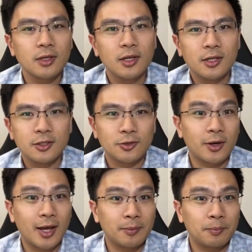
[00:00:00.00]
So I
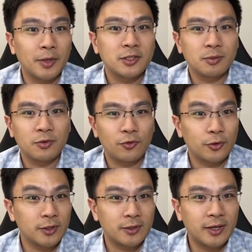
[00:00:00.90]
mentioned before the
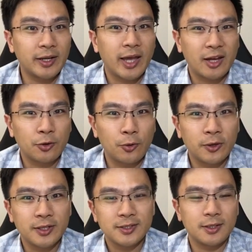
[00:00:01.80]
3 categories:
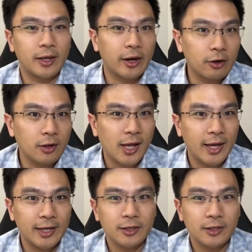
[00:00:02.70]
the airline,